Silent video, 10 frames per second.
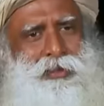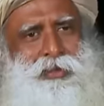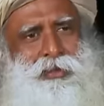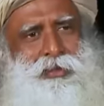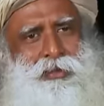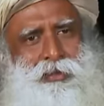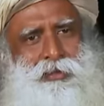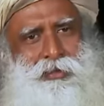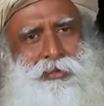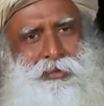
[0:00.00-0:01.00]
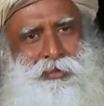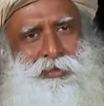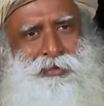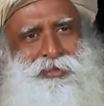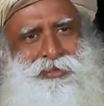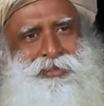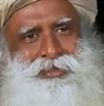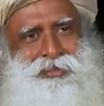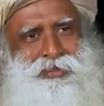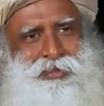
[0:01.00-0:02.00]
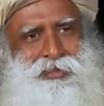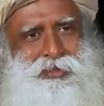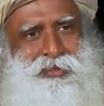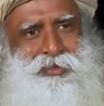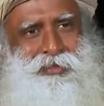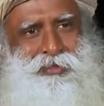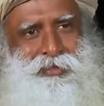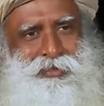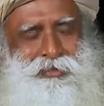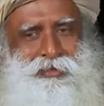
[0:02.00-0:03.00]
Nothing is said.